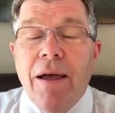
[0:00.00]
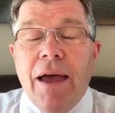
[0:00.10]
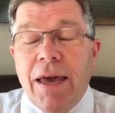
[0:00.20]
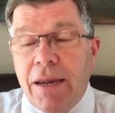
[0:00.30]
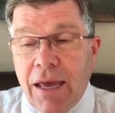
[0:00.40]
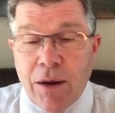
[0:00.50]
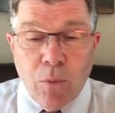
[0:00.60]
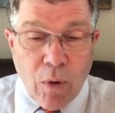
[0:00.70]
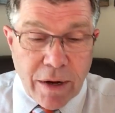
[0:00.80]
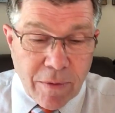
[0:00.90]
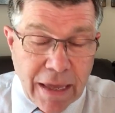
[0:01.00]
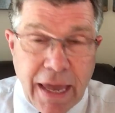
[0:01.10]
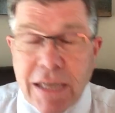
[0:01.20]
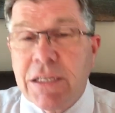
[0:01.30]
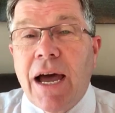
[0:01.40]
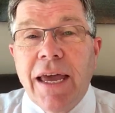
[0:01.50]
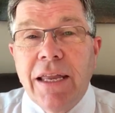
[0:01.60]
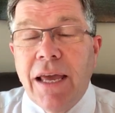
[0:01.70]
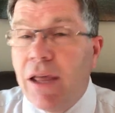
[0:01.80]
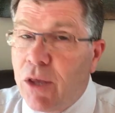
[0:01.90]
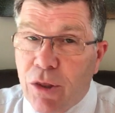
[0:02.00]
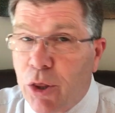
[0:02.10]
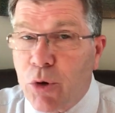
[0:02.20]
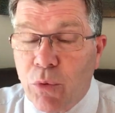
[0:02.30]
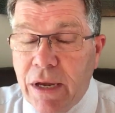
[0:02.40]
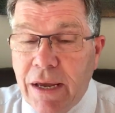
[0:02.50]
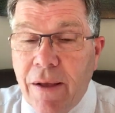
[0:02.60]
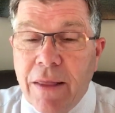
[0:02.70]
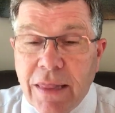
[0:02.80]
and what Gehazi and the other 3